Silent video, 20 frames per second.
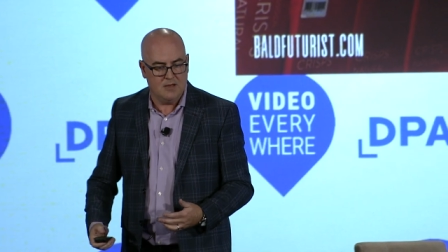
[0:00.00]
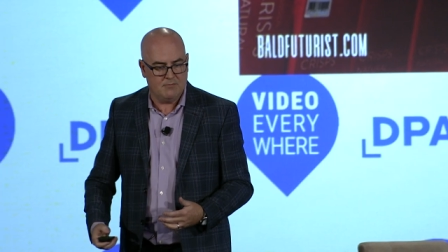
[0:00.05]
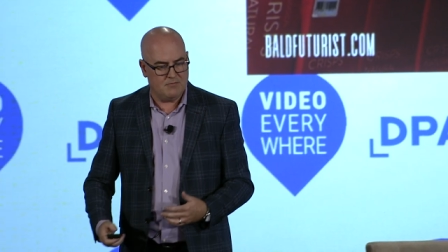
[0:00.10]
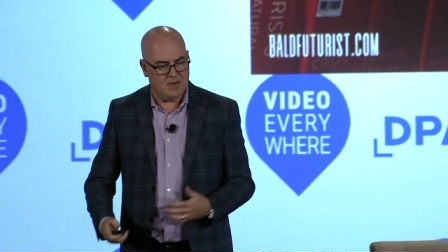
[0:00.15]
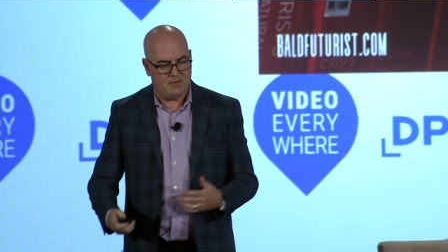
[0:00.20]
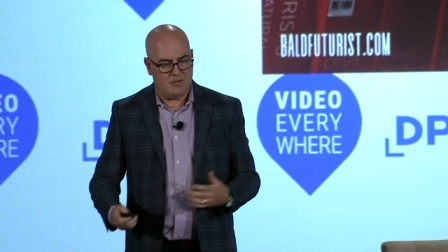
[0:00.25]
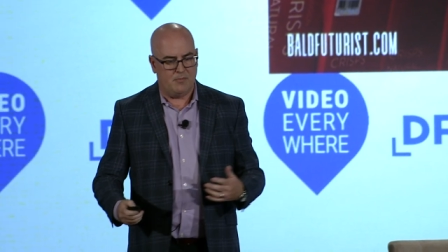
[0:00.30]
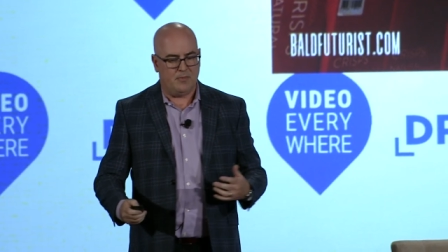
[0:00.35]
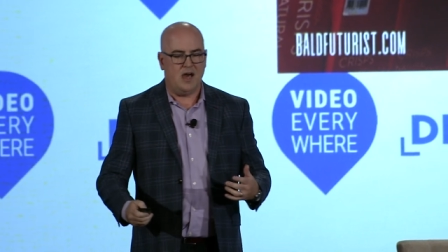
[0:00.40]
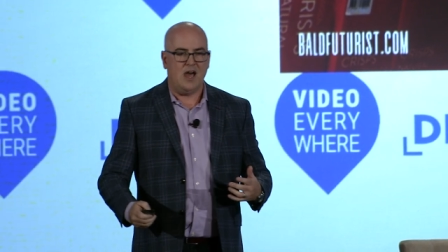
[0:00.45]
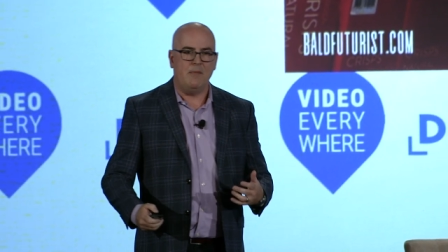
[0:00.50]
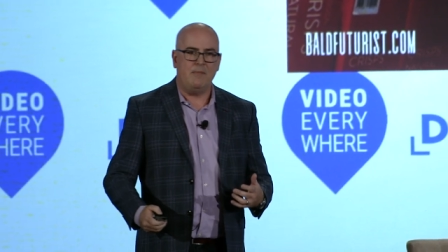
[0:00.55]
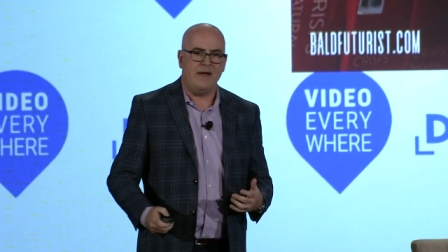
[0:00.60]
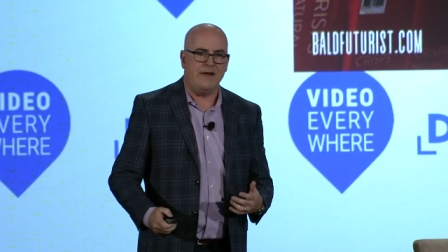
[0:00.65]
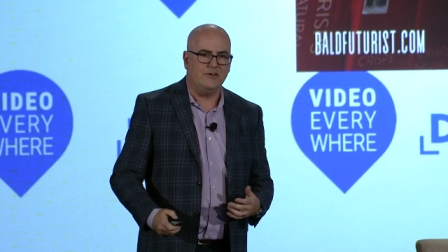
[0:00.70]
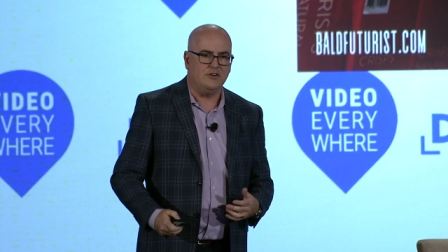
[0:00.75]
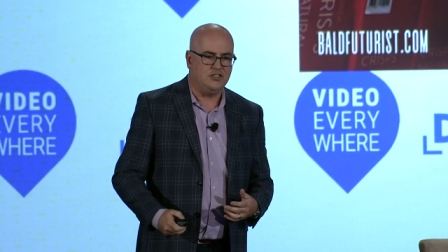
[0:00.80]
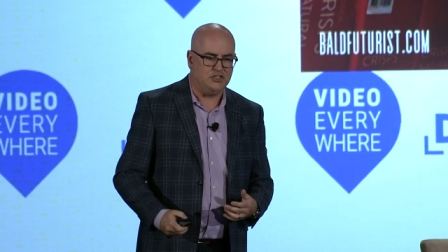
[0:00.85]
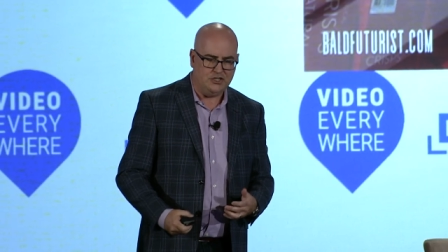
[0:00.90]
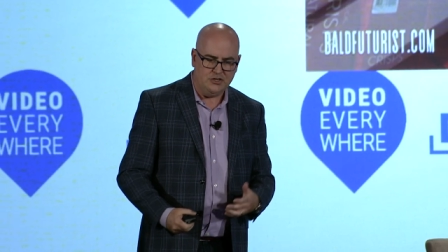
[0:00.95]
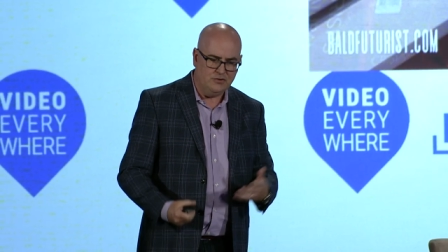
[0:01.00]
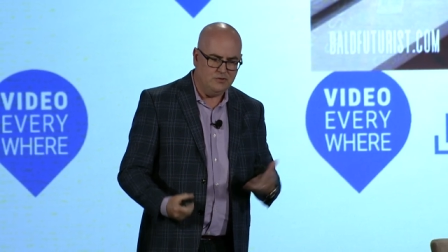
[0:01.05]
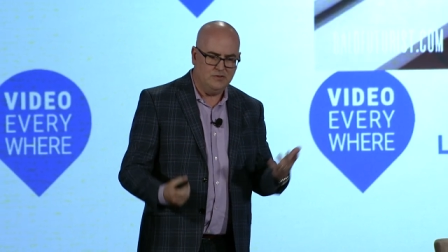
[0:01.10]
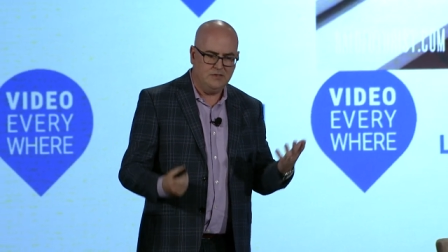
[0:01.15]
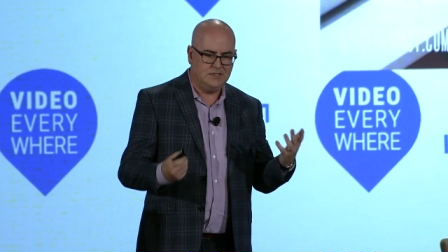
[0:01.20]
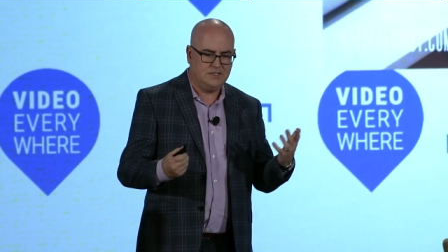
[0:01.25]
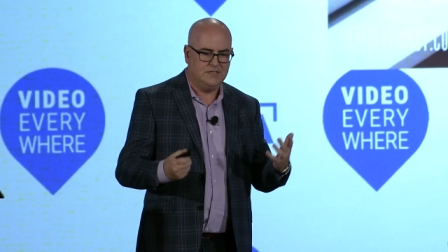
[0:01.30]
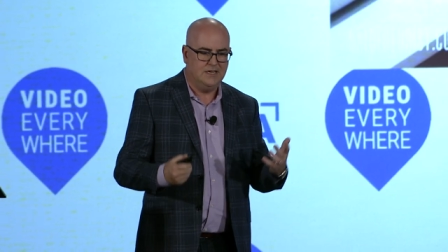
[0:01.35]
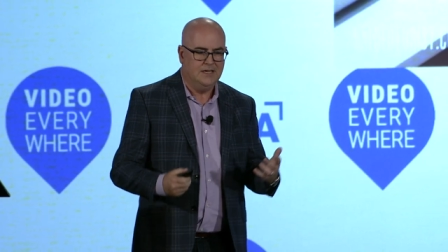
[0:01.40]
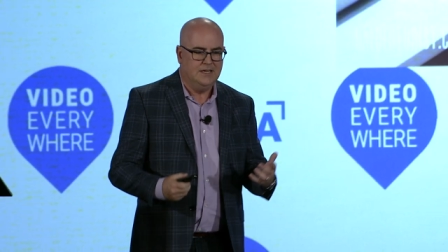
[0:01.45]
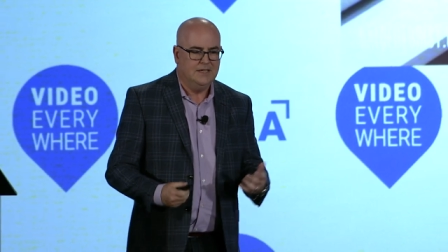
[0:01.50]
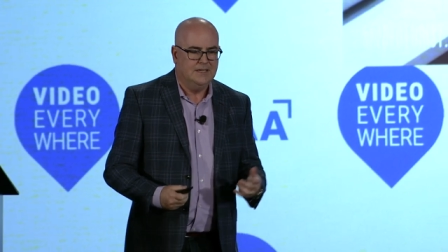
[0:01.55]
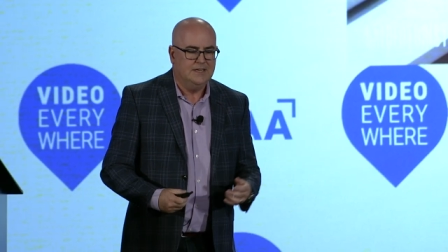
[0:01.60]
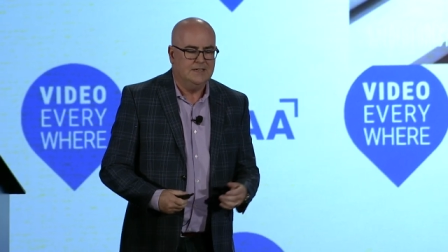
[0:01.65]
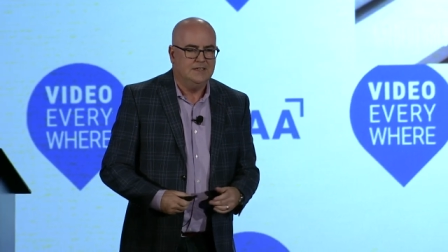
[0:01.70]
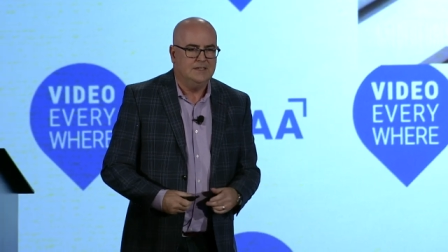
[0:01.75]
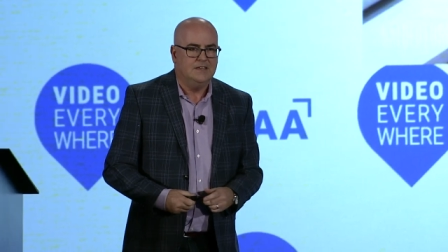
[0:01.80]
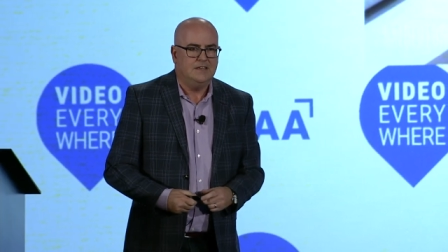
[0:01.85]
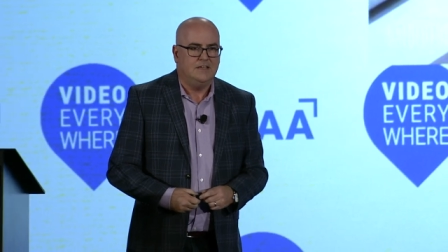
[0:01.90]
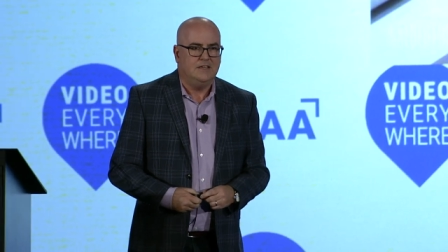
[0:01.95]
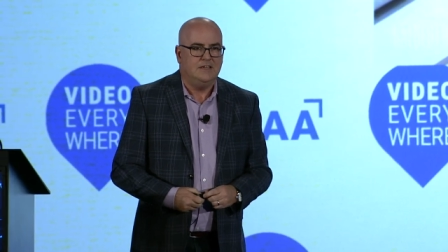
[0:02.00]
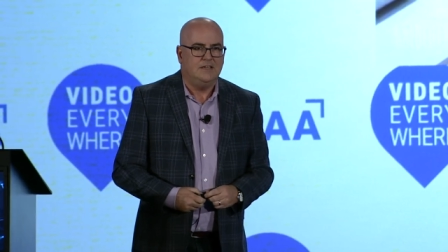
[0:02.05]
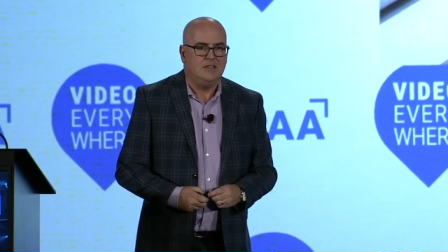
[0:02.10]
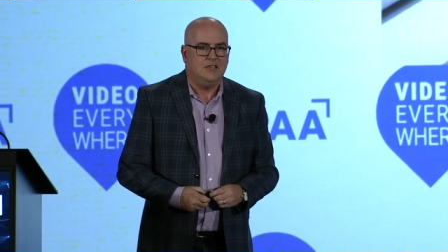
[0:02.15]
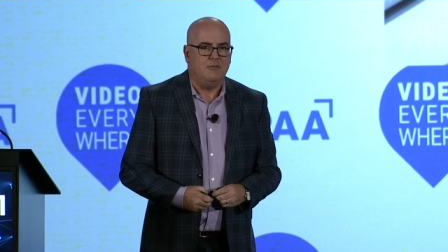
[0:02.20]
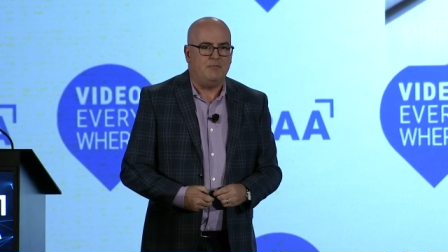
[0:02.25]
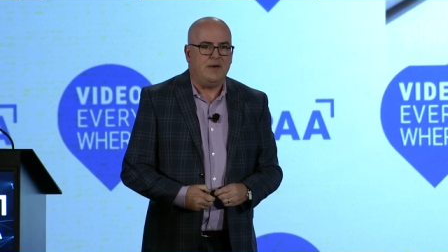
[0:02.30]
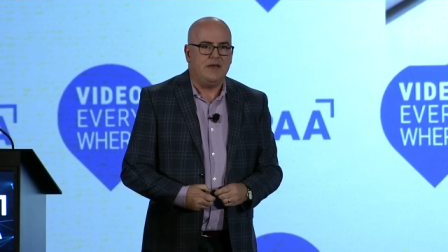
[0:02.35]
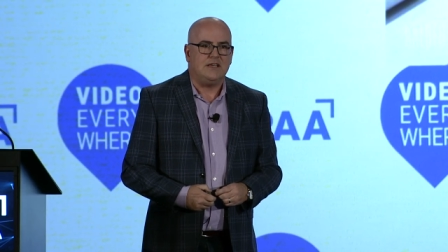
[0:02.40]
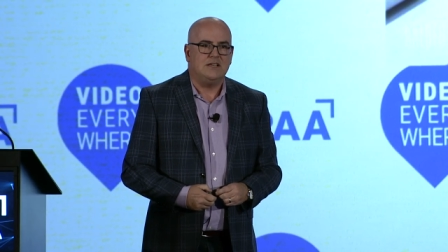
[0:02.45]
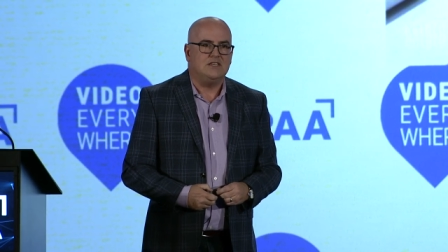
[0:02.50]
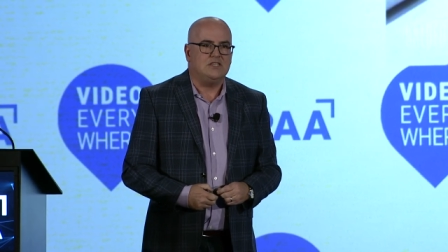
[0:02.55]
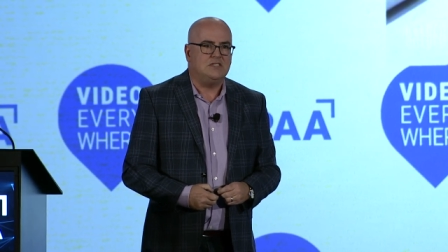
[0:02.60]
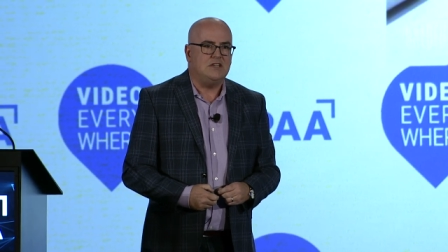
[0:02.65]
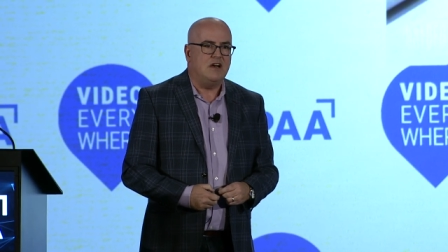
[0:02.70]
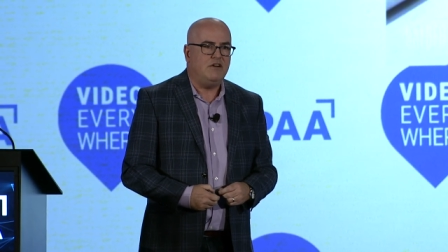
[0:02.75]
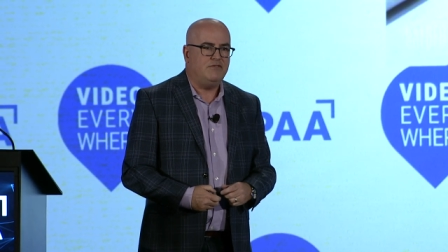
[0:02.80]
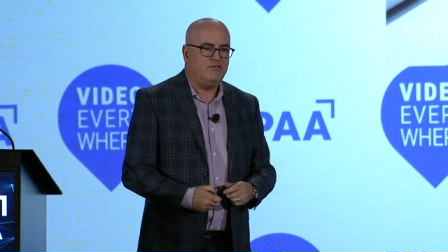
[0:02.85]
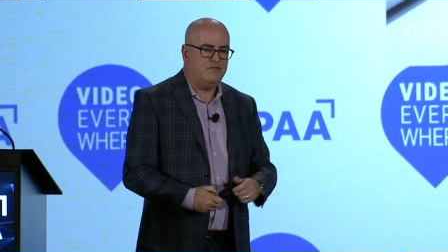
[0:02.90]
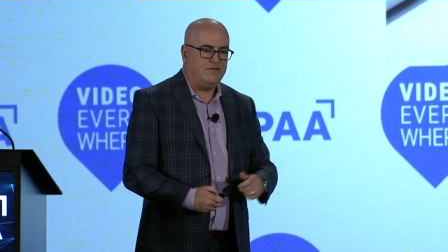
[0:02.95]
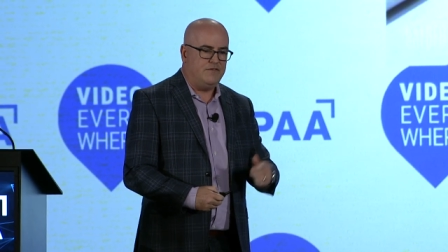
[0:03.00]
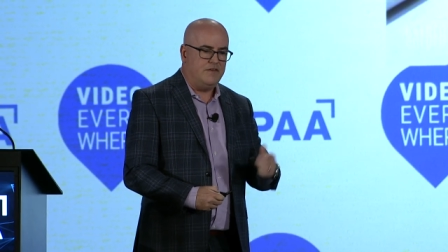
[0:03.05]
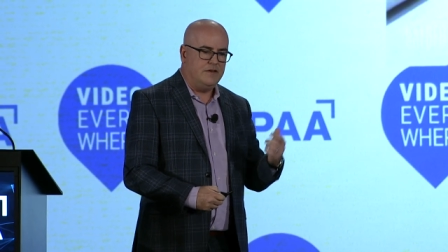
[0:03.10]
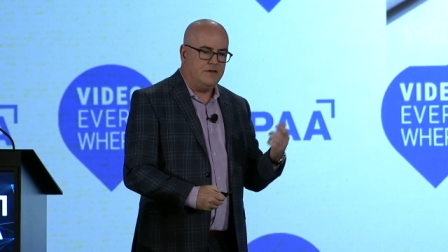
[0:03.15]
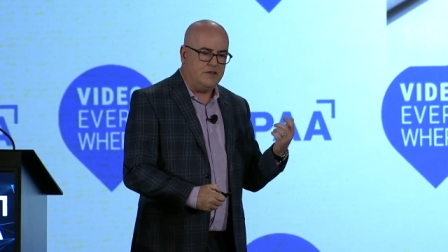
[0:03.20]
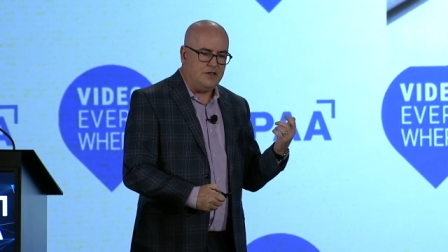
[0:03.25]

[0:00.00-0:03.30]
maybe buy a pair of shoes. You pick your stuff,